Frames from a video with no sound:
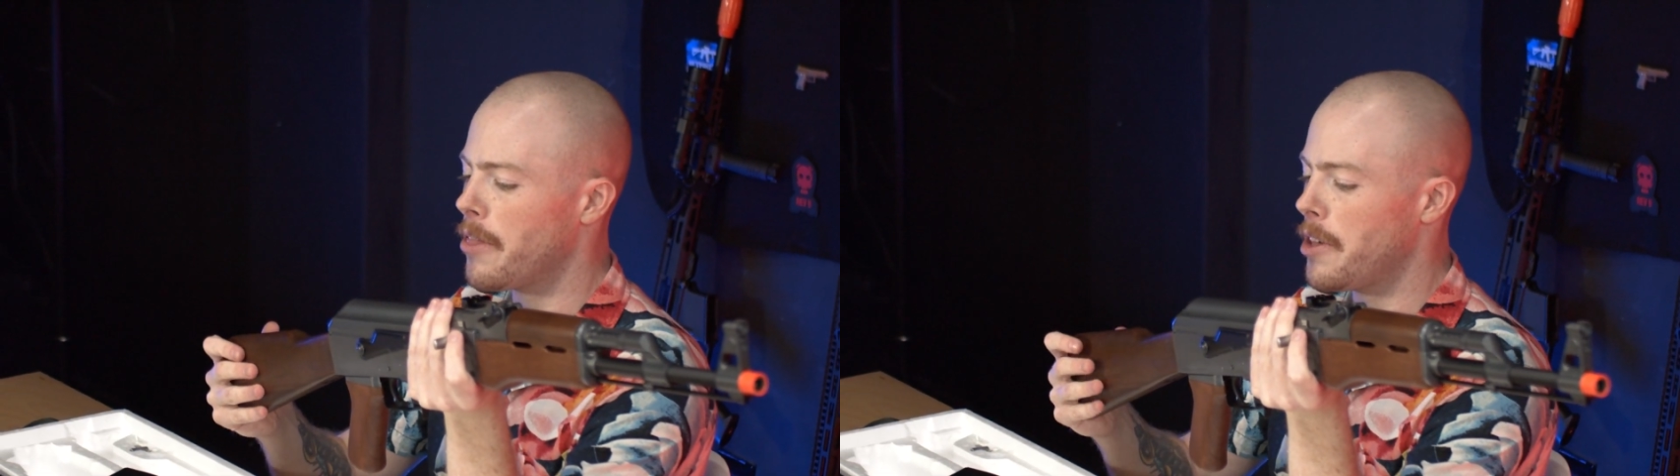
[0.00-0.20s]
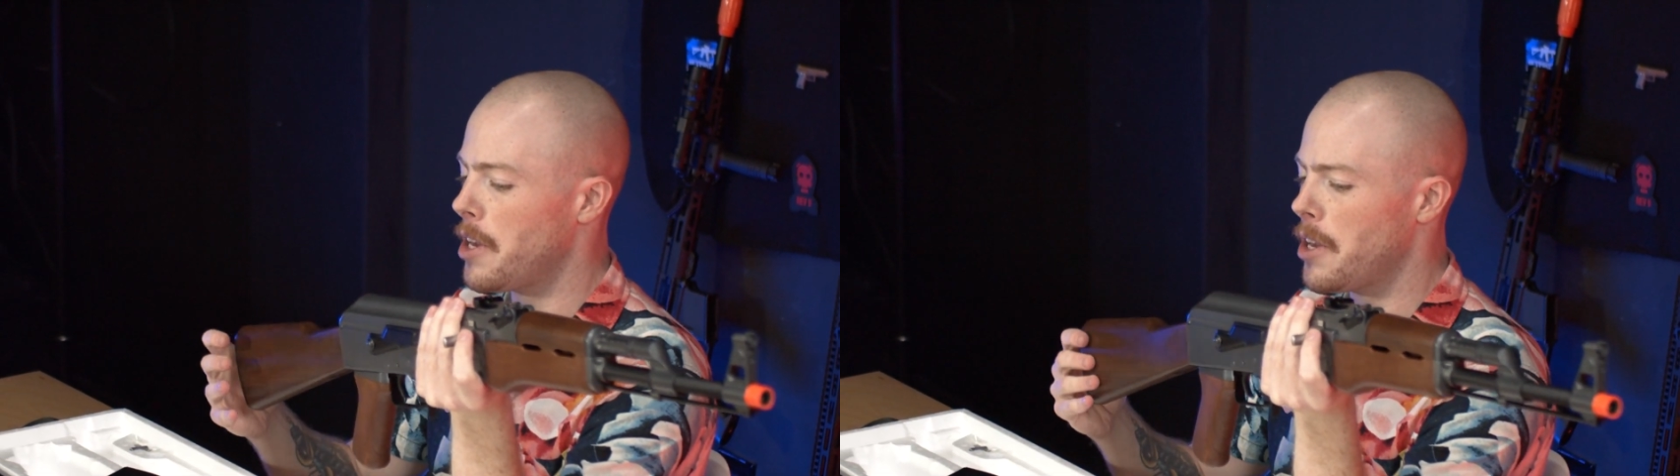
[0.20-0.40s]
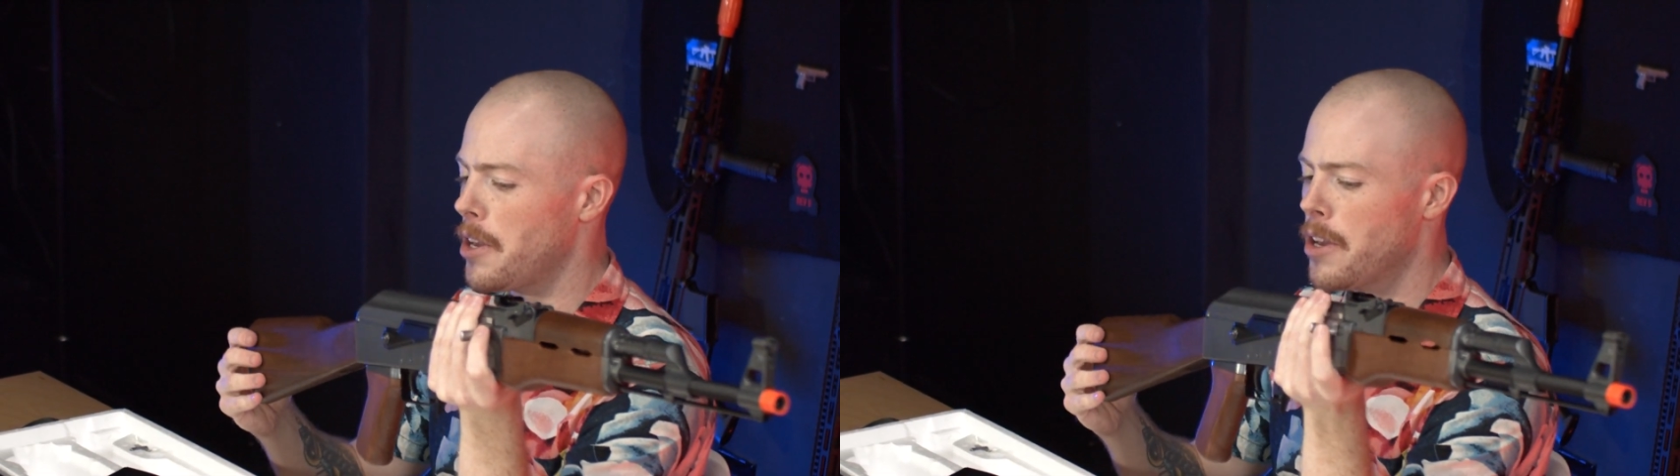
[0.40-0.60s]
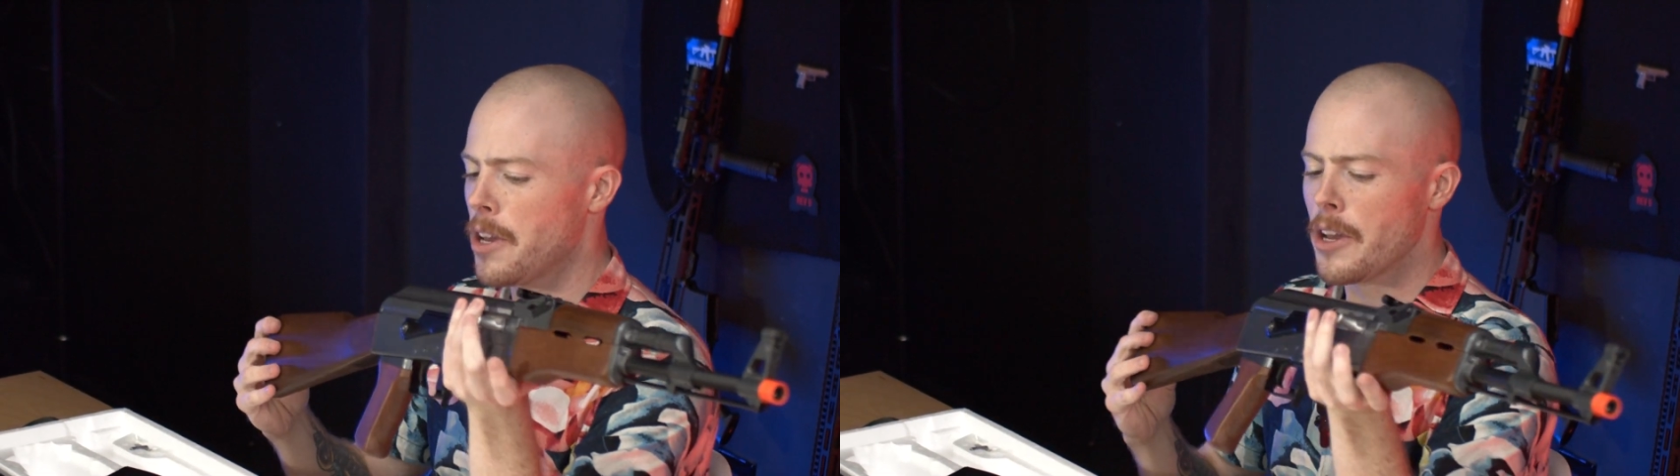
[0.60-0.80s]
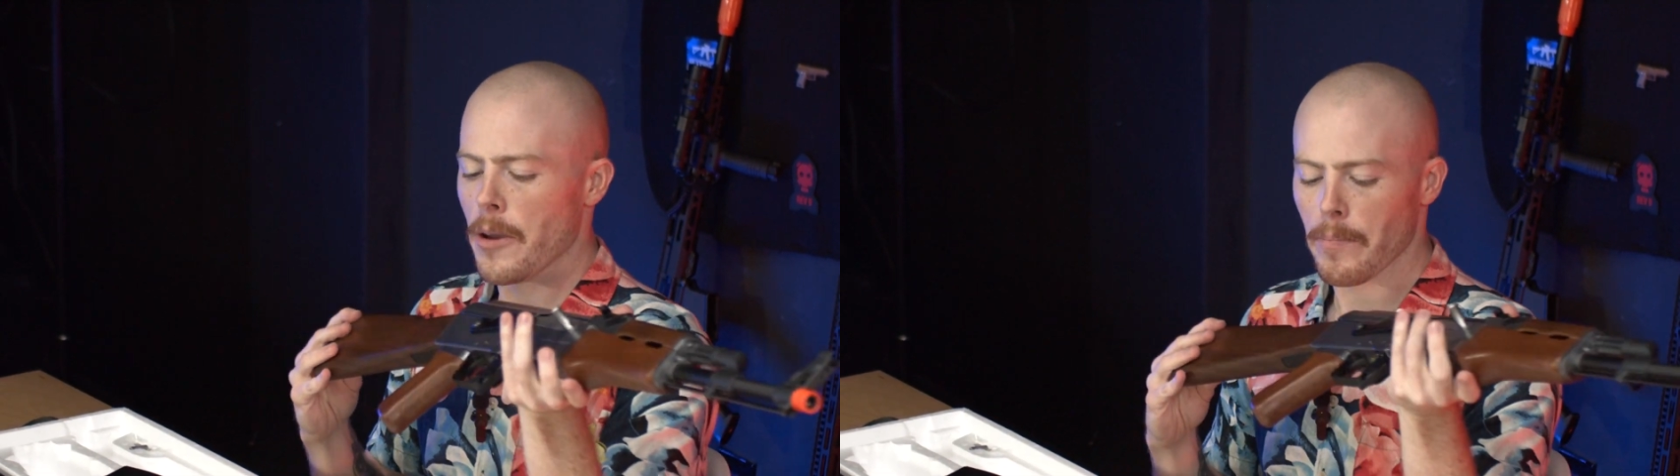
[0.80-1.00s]
The
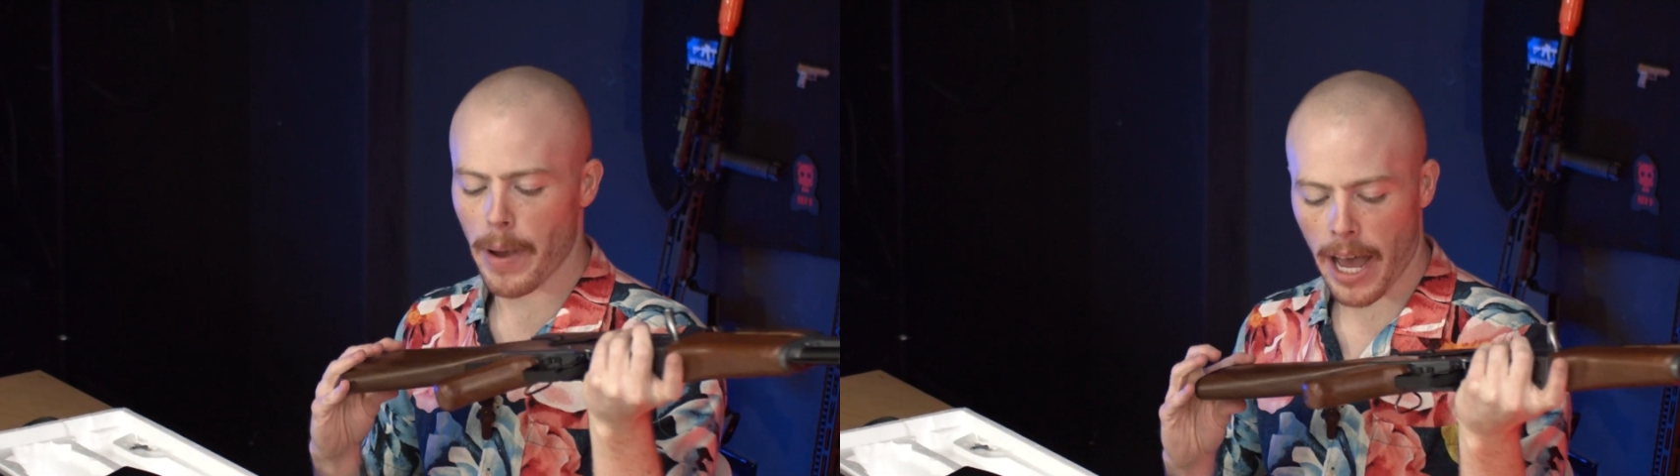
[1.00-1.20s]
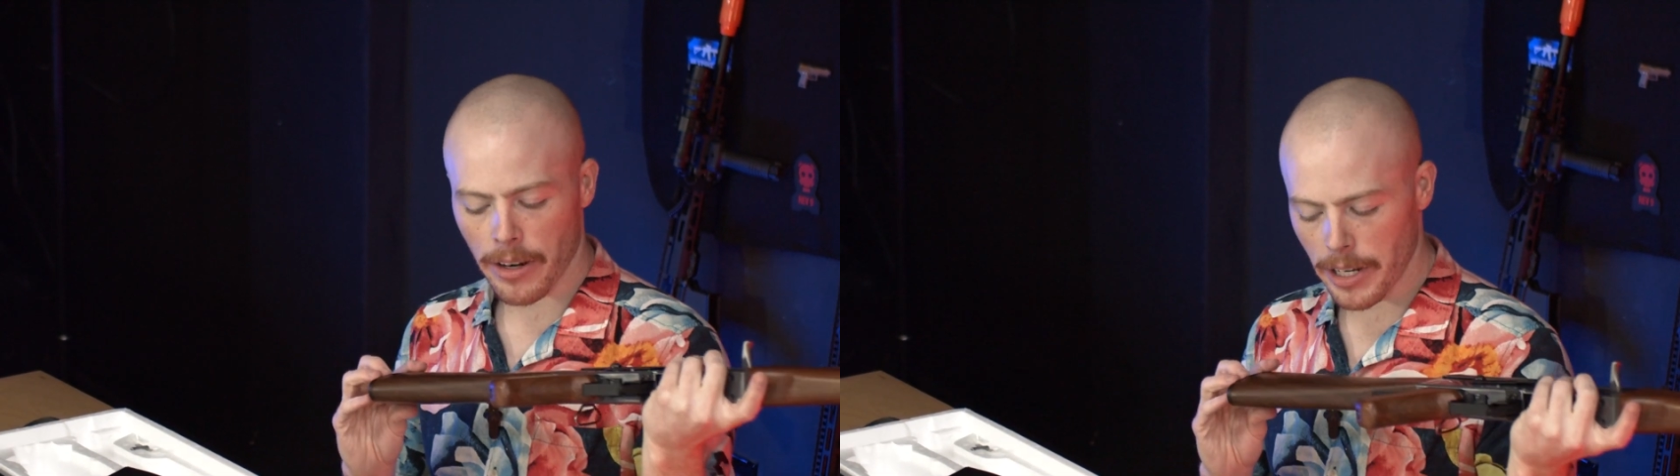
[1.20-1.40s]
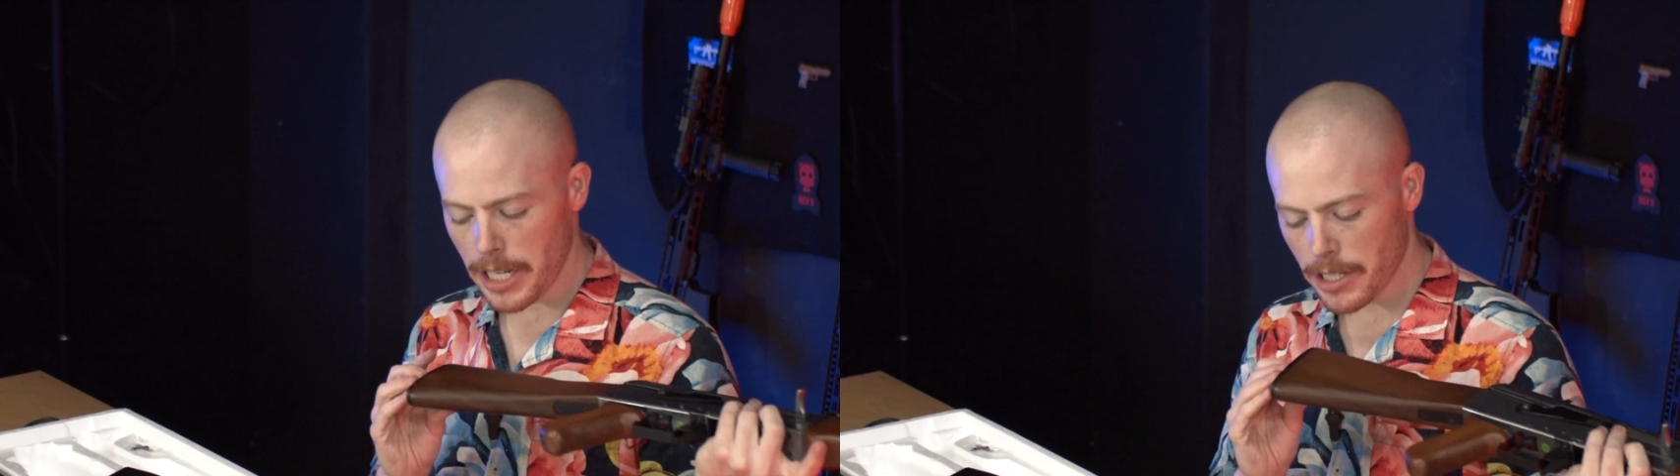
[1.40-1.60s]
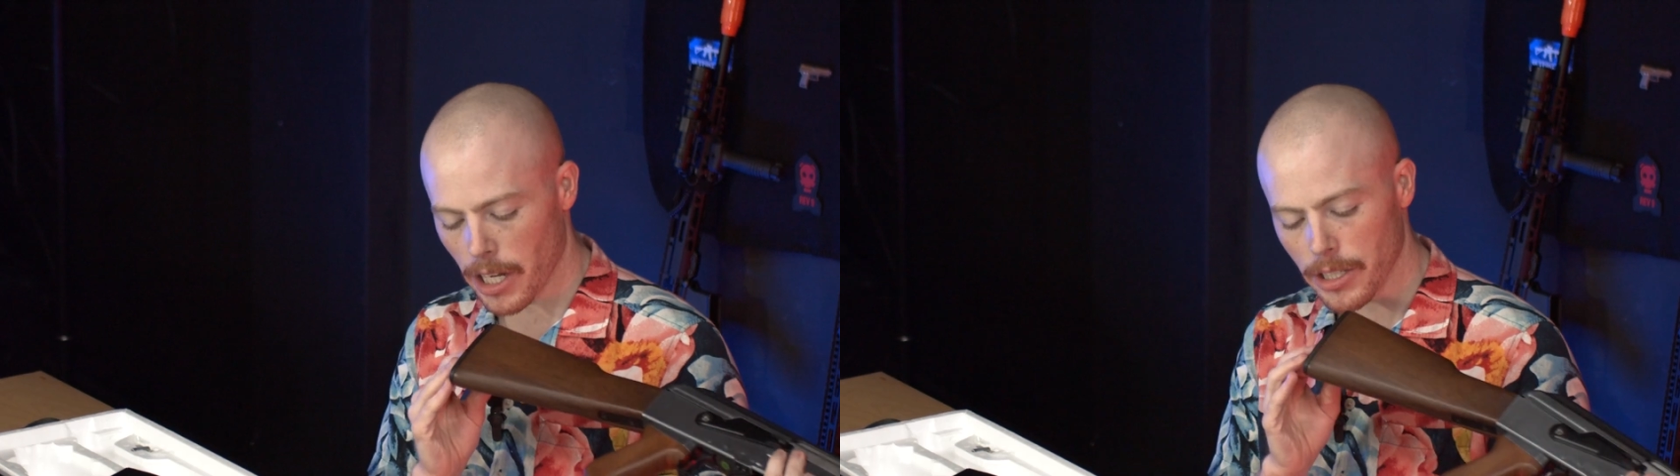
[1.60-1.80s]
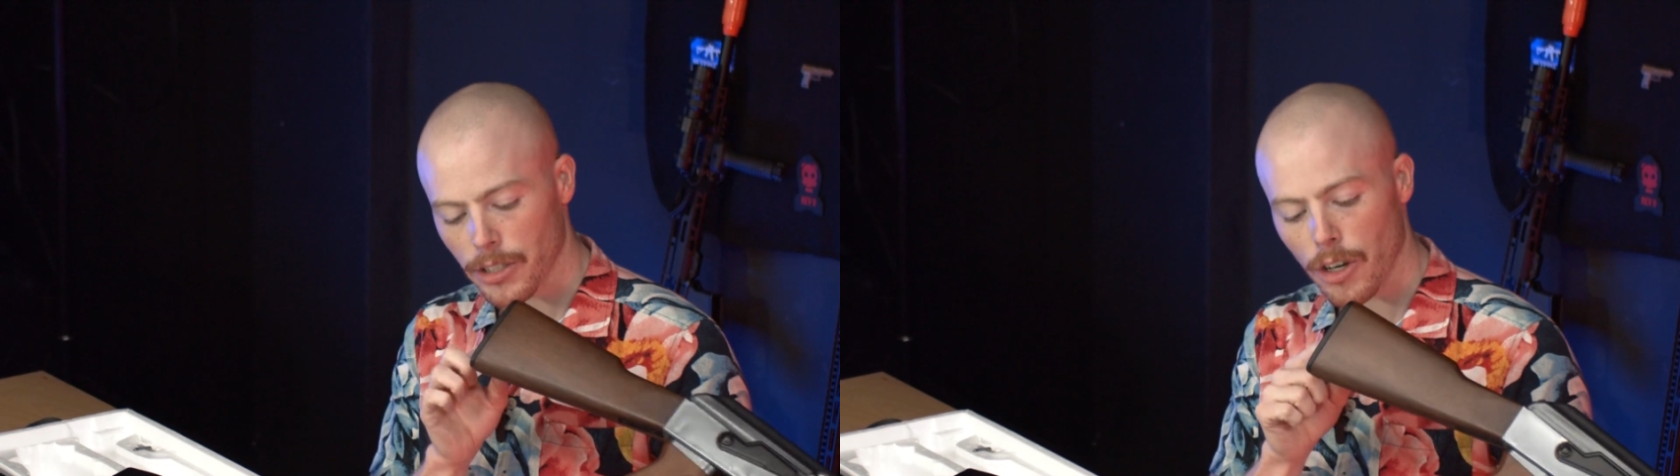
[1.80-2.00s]
battery
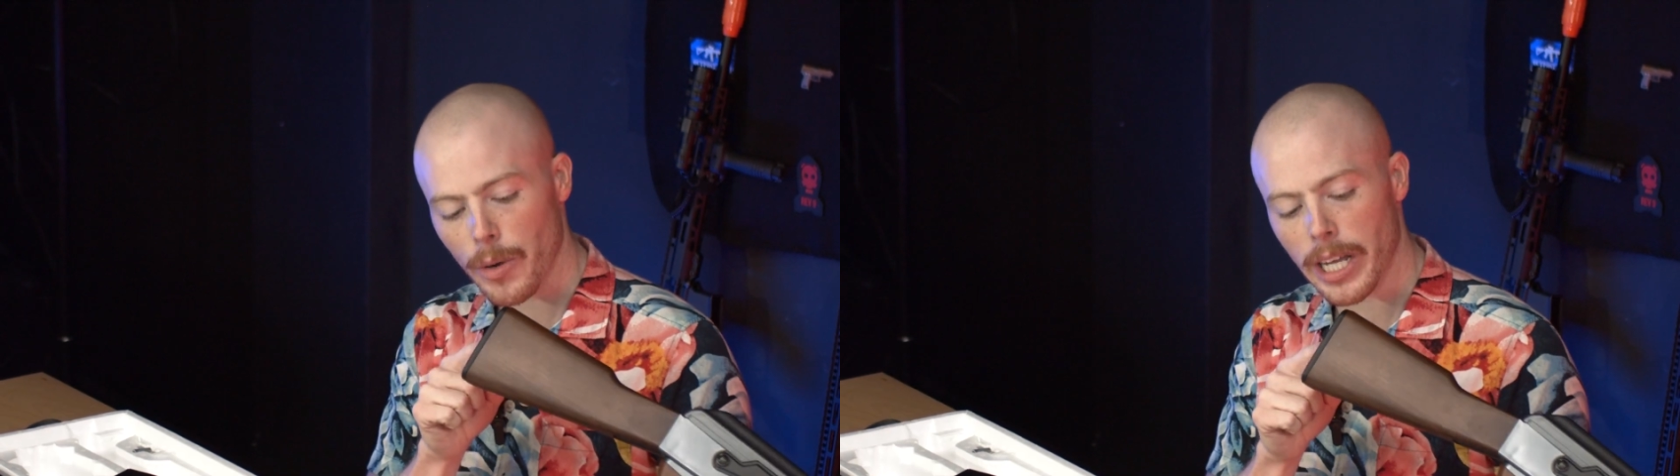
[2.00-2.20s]
does go